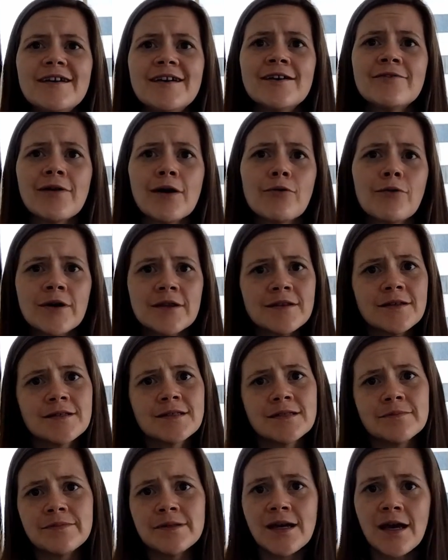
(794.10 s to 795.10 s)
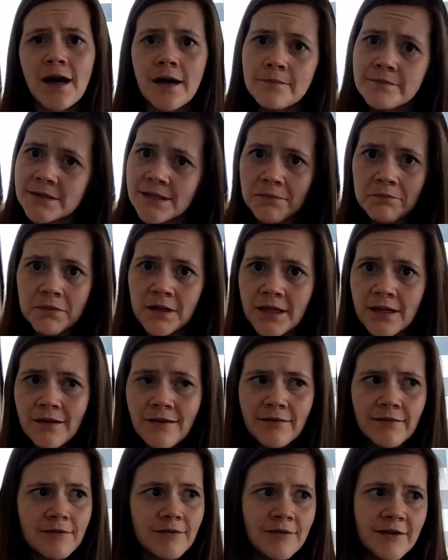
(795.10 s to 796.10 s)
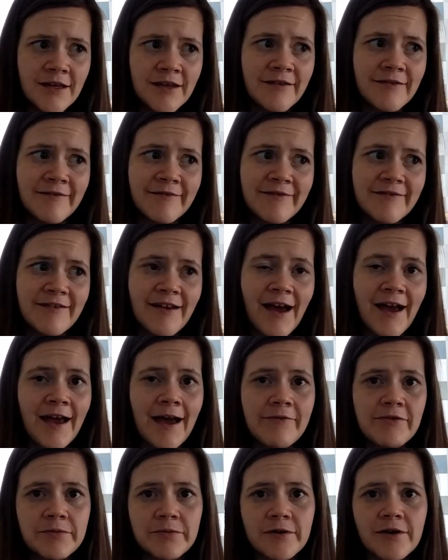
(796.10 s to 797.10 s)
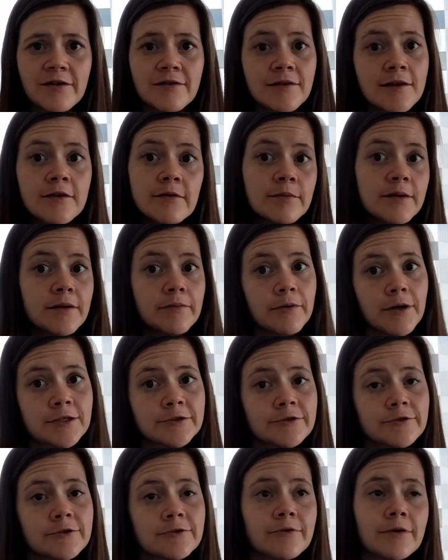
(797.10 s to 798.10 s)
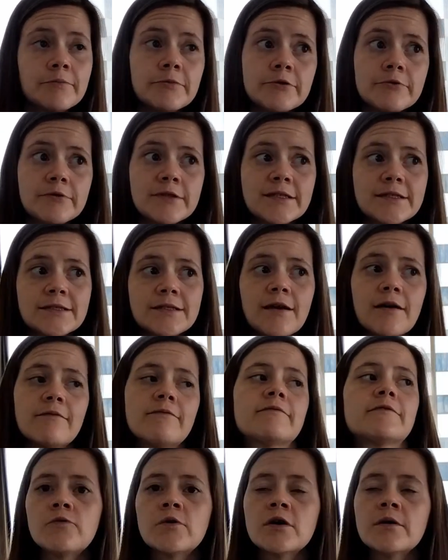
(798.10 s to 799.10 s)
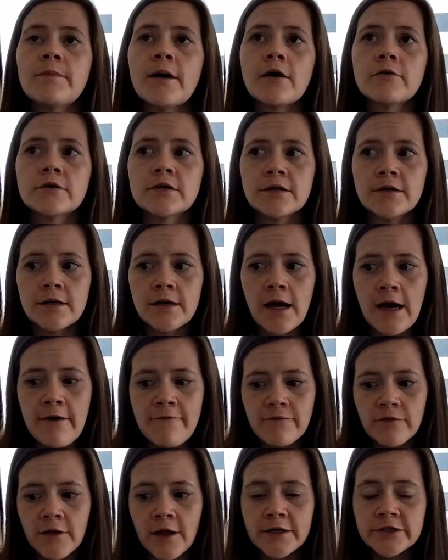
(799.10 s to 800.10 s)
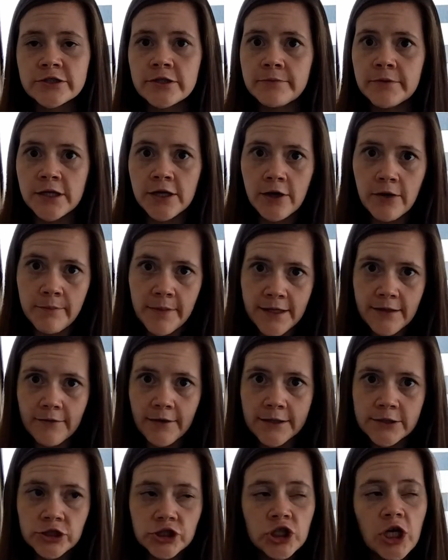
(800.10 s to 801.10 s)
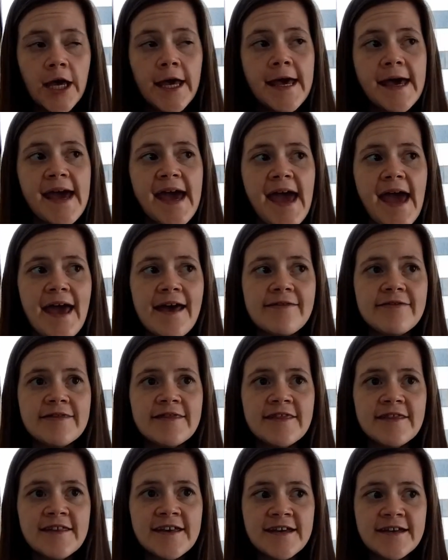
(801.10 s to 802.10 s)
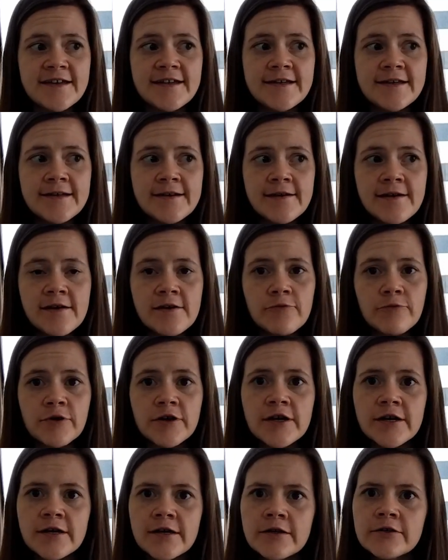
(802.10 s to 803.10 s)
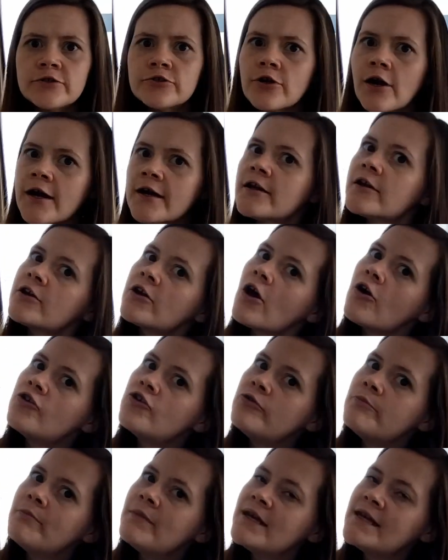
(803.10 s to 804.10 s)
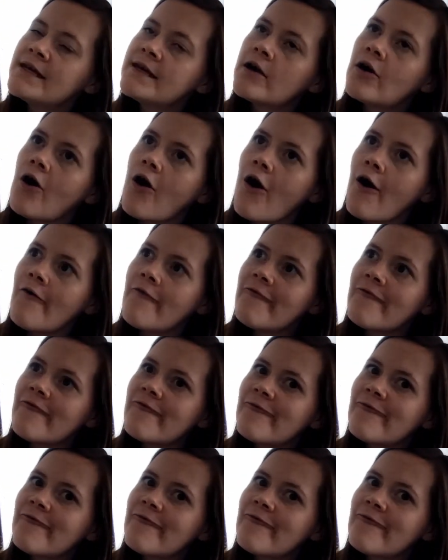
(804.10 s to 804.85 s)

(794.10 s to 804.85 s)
if I want this to become something, then I have to put a little bit of pressure, so I'm doing stuff. We're about to have lunch. I'm going to go make lunch. And then we're going to try to go do mini golf,